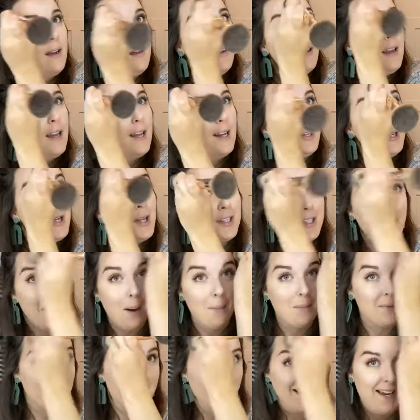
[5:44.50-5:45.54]
it just comes
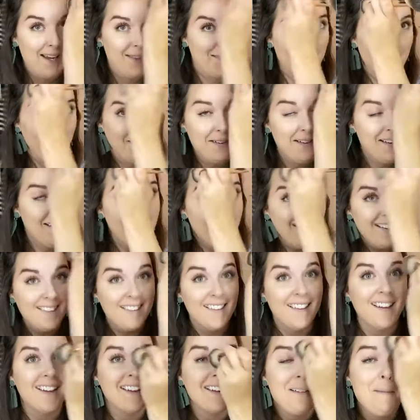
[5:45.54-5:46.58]
together.
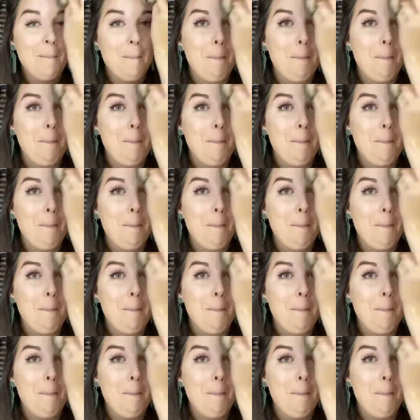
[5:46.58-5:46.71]
Like,